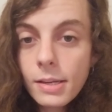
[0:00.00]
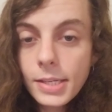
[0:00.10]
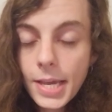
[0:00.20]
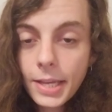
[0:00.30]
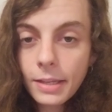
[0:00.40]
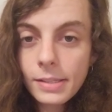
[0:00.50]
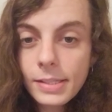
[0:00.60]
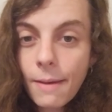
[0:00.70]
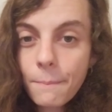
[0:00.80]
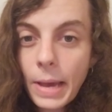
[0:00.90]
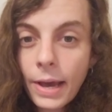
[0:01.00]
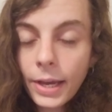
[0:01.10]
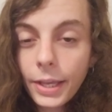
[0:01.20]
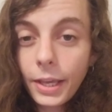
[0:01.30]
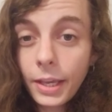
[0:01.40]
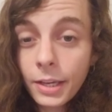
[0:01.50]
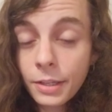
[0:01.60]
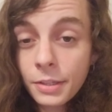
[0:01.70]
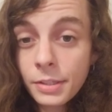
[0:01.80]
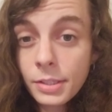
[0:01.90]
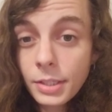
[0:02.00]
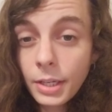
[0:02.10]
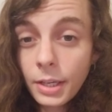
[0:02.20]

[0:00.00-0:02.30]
taking a step back and